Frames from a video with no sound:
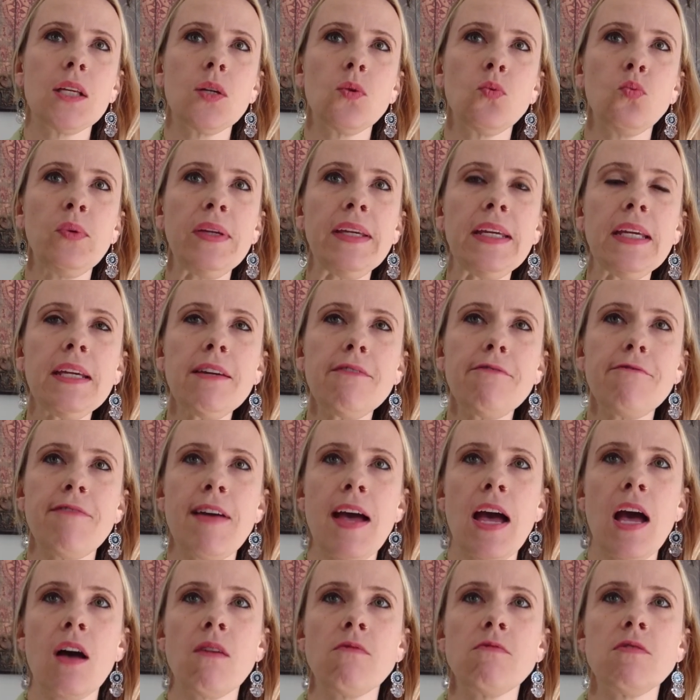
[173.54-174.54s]
we
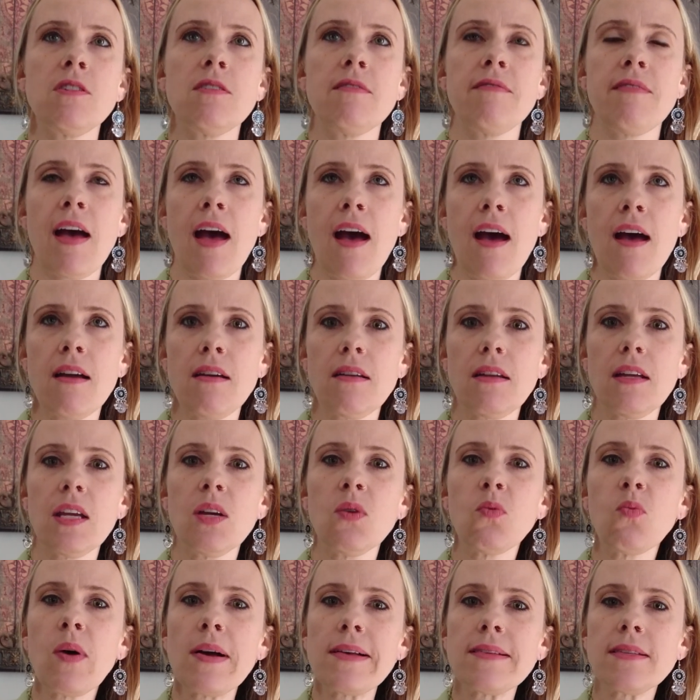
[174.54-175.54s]
found that
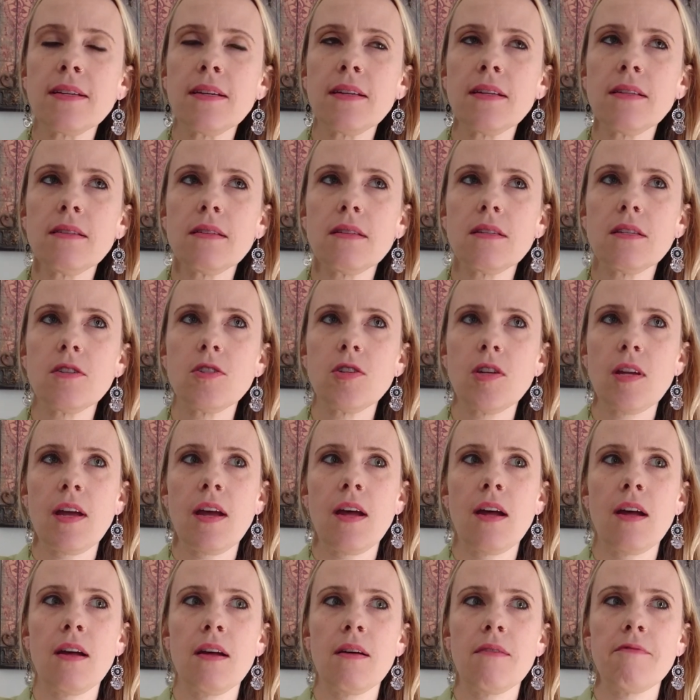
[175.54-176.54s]
it wasn't
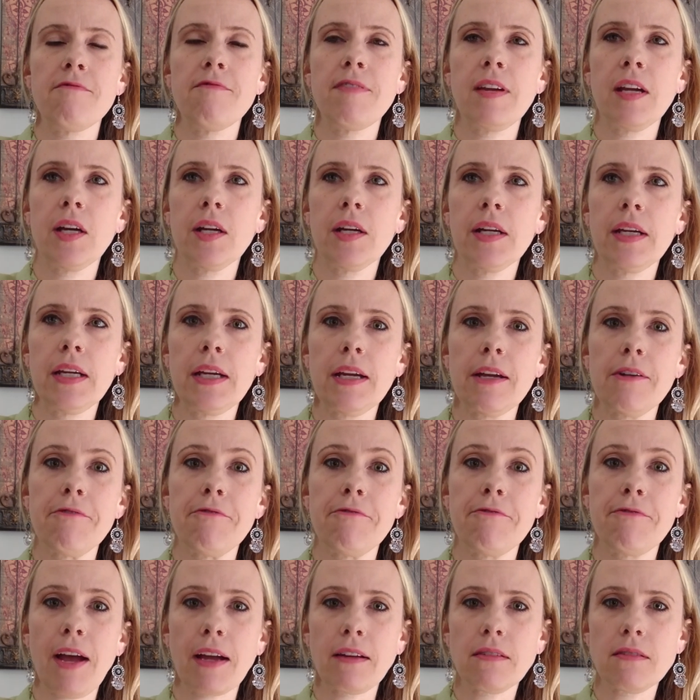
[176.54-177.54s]
very
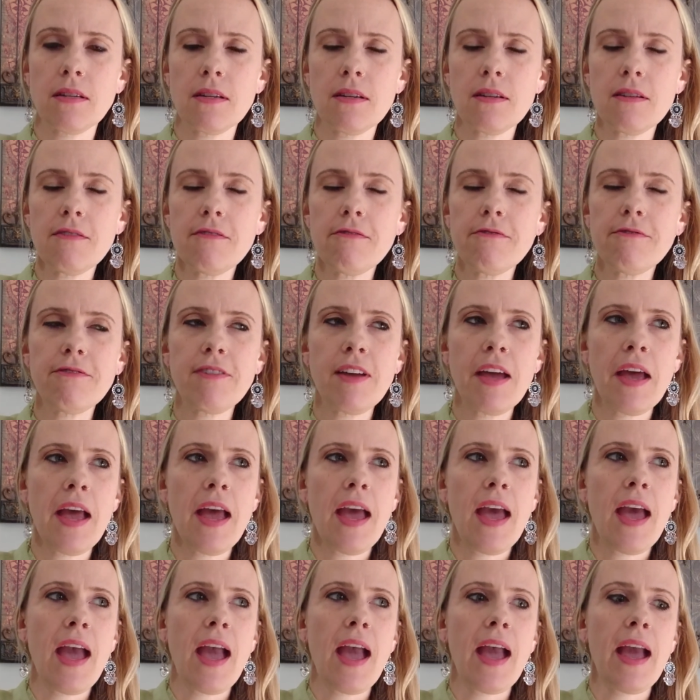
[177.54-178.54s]
effective,
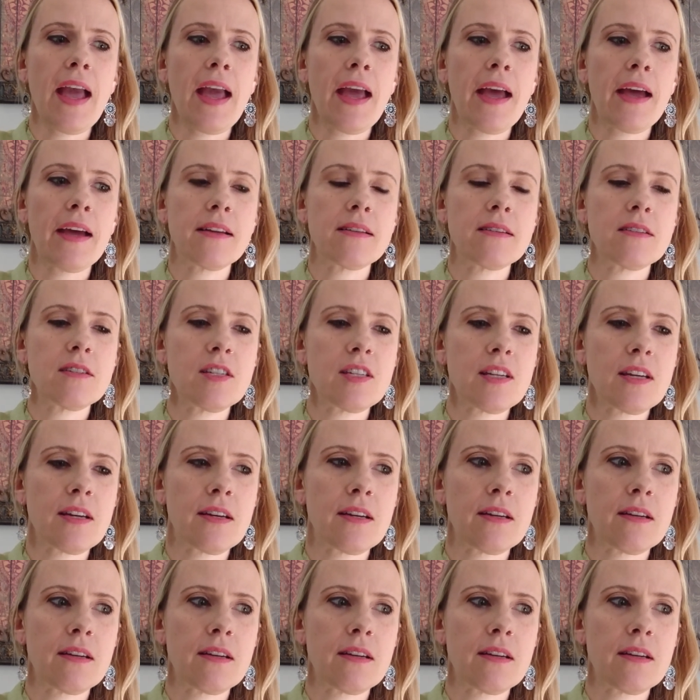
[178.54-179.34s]
and